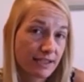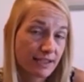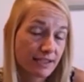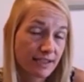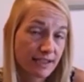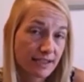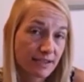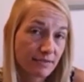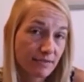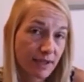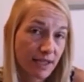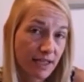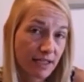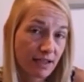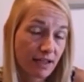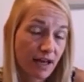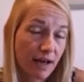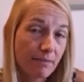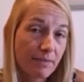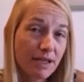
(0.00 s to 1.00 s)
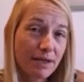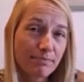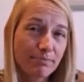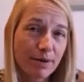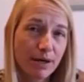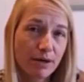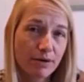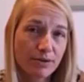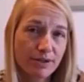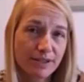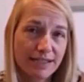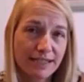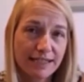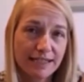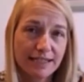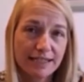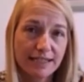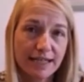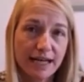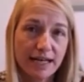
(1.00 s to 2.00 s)
to this week, I'm going to post
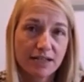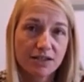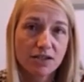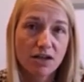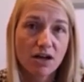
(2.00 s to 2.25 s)
these TED